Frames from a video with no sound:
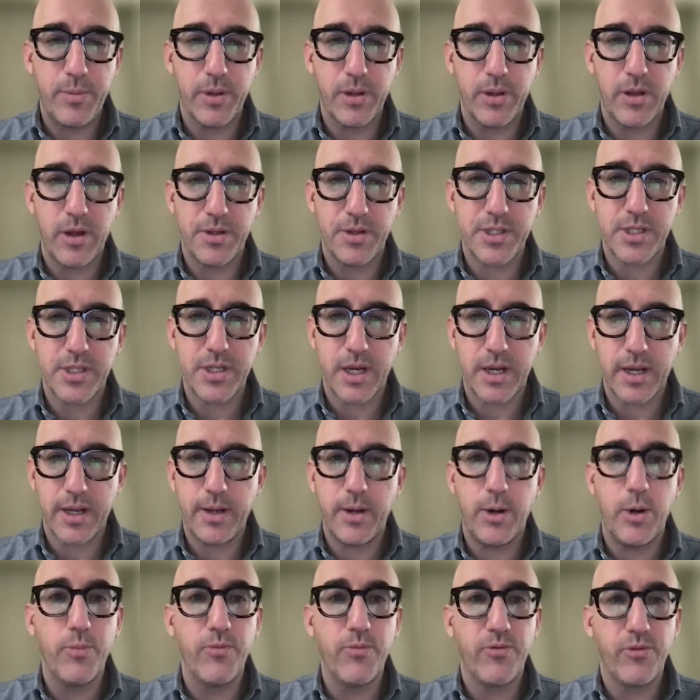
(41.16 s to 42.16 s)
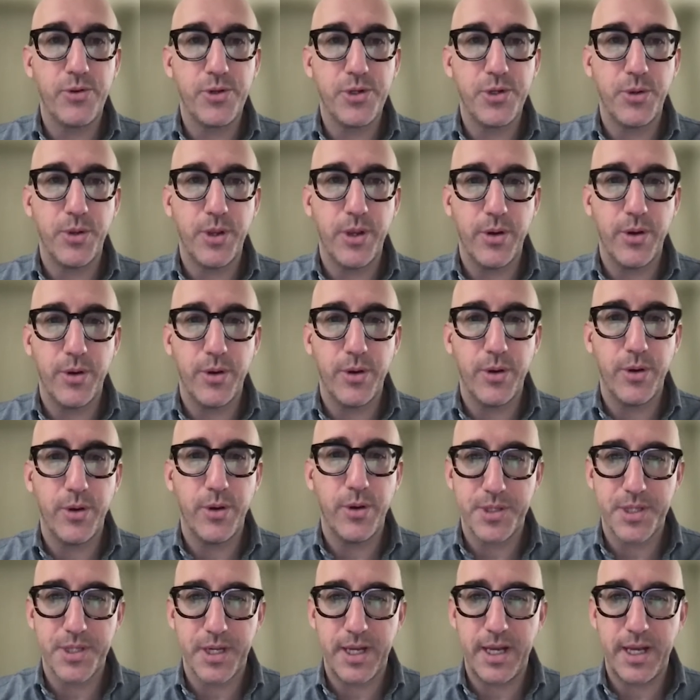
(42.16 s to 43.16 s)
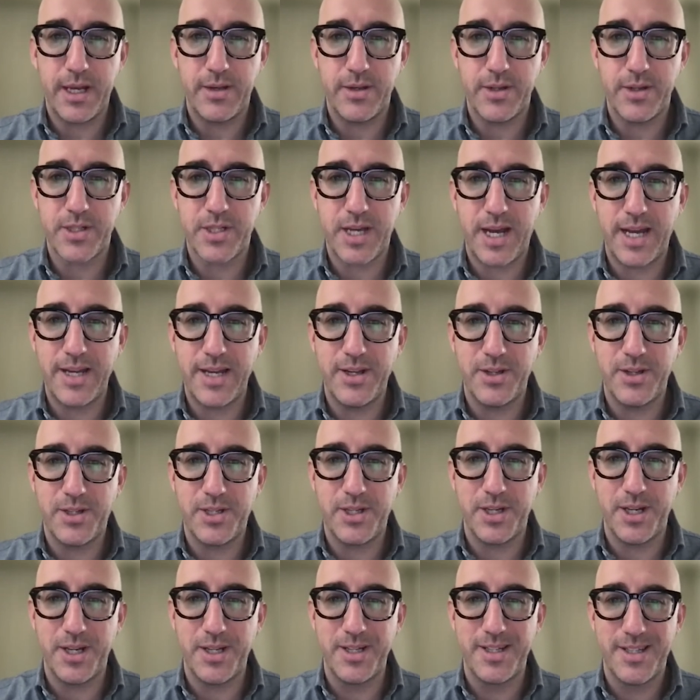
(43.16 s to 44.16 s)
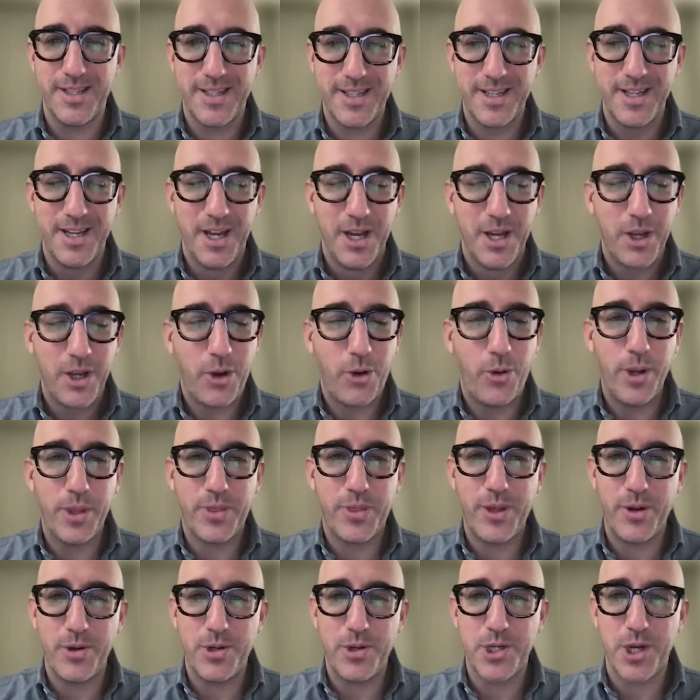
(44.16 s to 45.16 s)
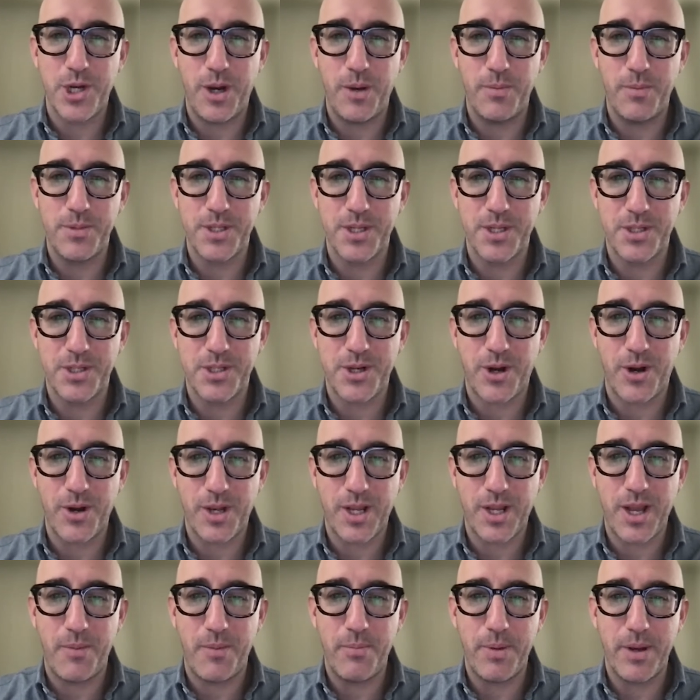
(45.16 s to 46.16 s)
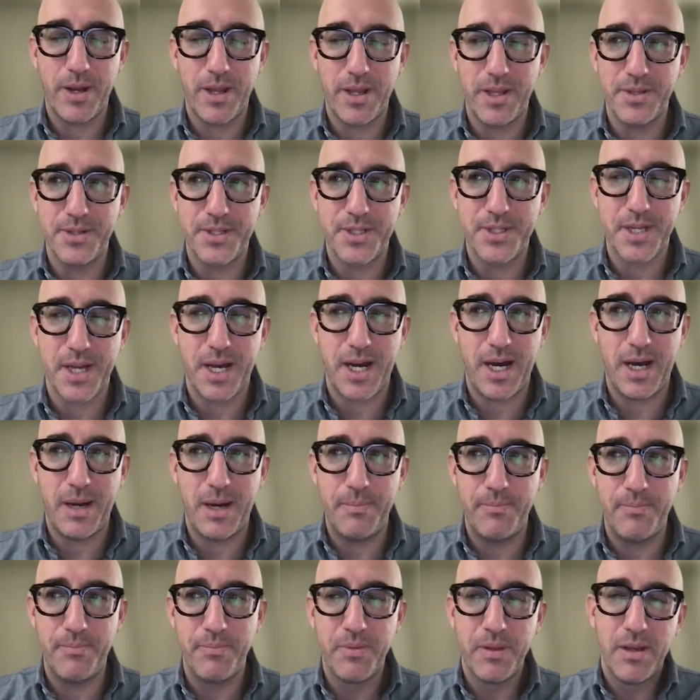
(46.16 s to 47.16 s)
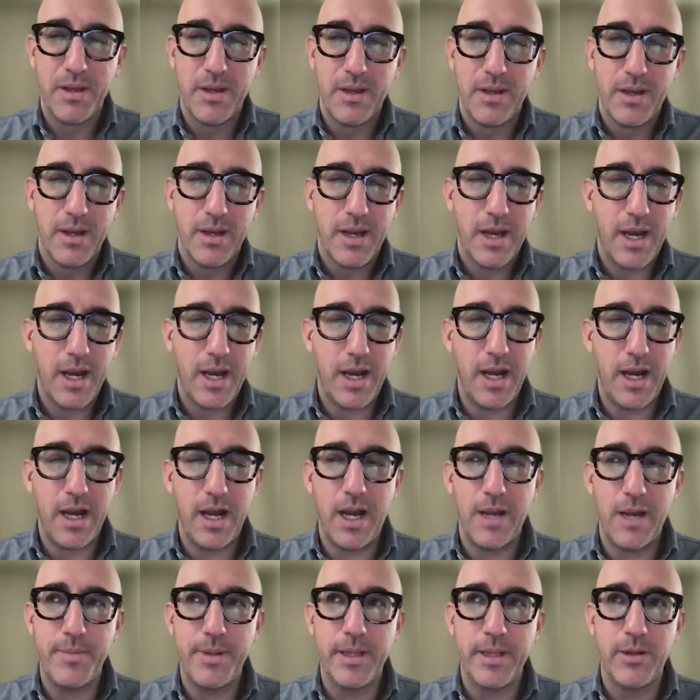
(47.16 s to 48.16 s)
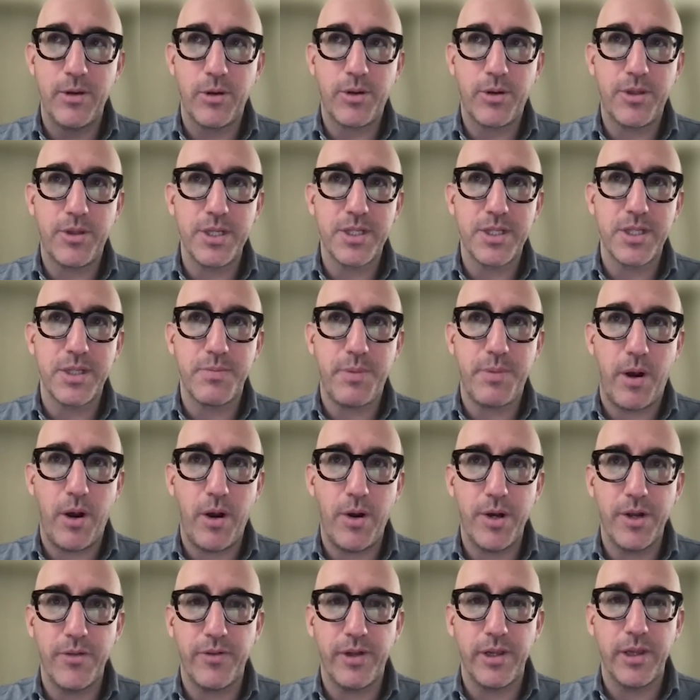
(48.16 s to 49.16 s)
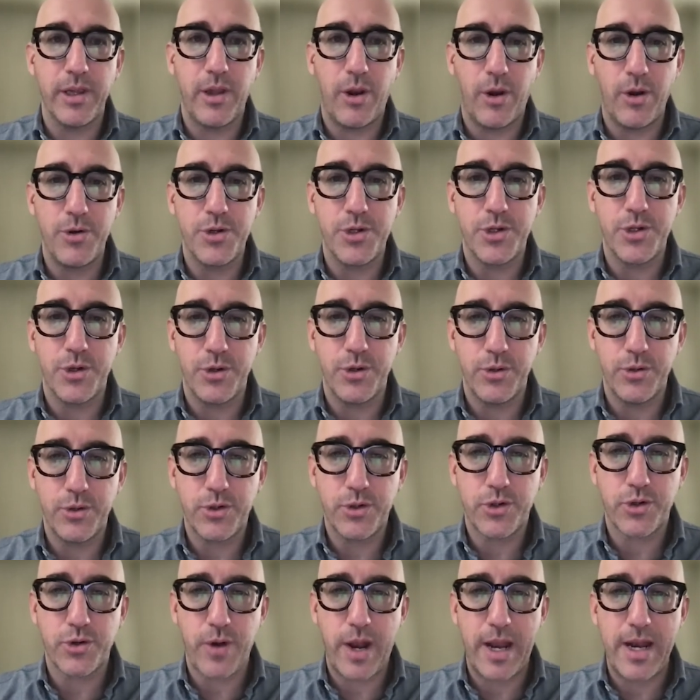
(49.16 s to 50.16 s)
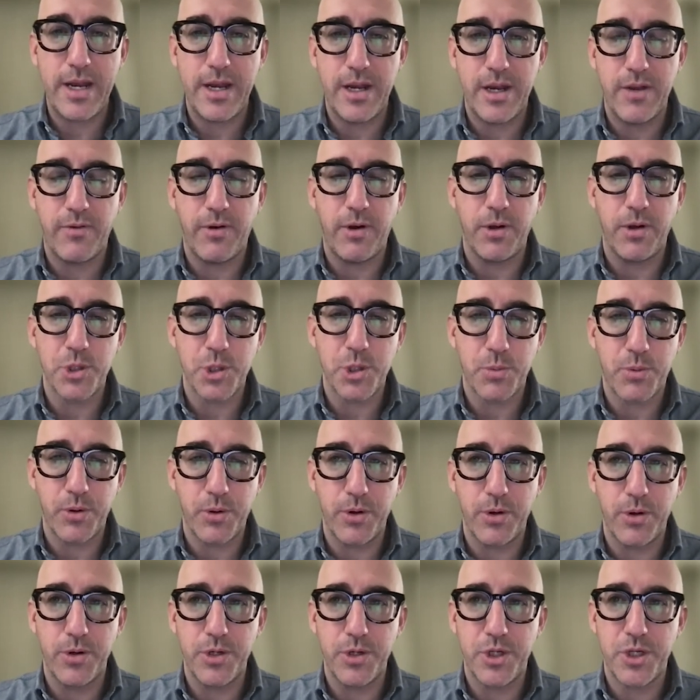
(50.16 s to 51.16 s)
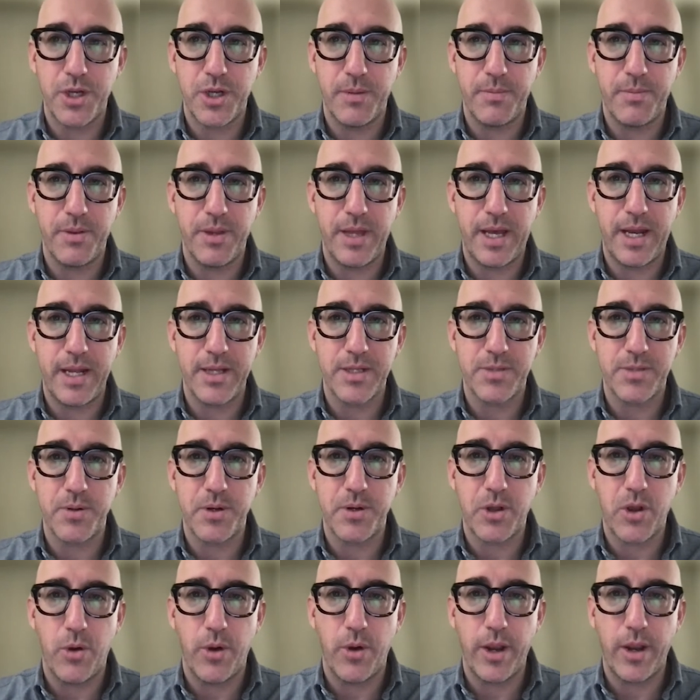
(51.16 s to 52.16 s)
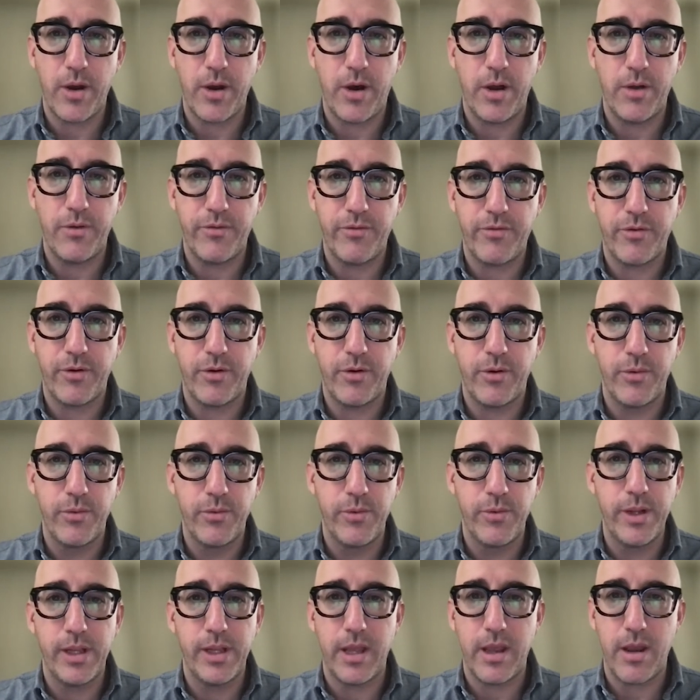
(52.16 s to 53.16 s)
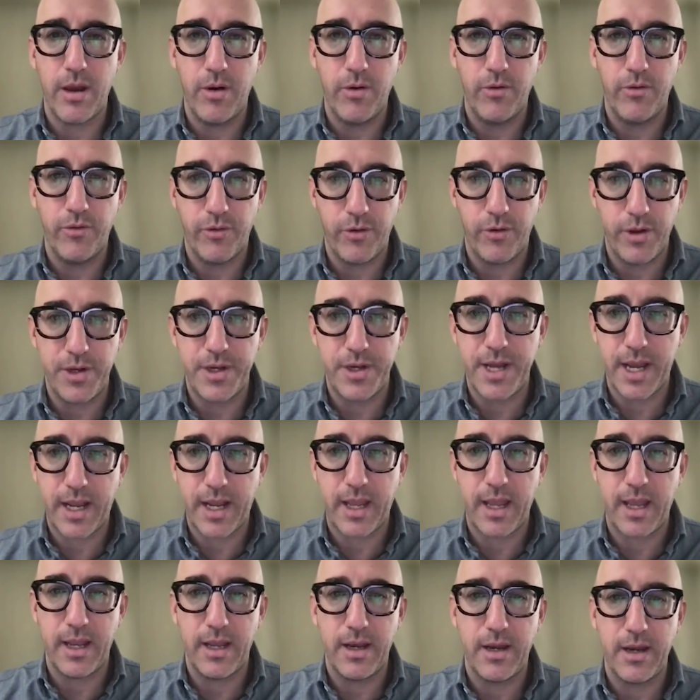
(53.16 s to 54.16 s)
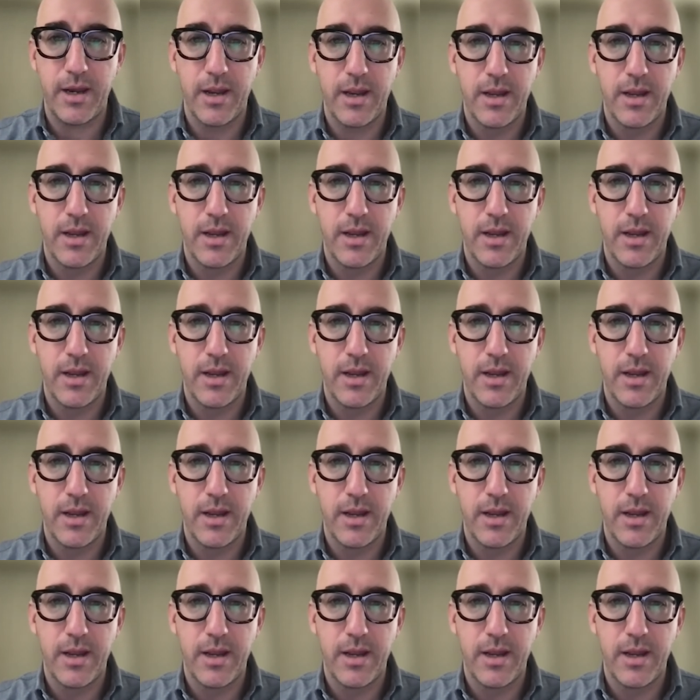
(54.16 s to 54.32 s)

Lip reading: got stuck at home for 2 years and decided to quit their jobs and start companies. Look, this is part of a larger trend of entrepreneurship that has been going on for really over a decade.